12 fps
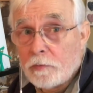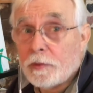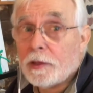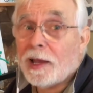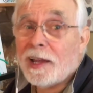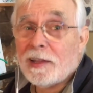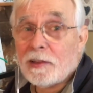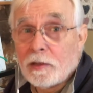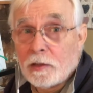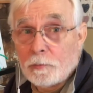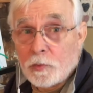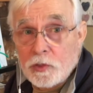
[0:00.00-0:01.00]
The guy at
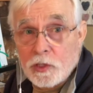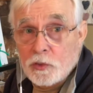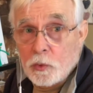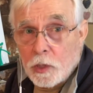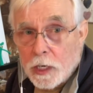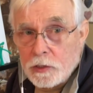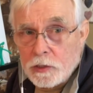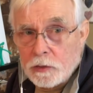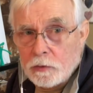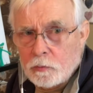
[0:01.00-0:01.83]
the music store actually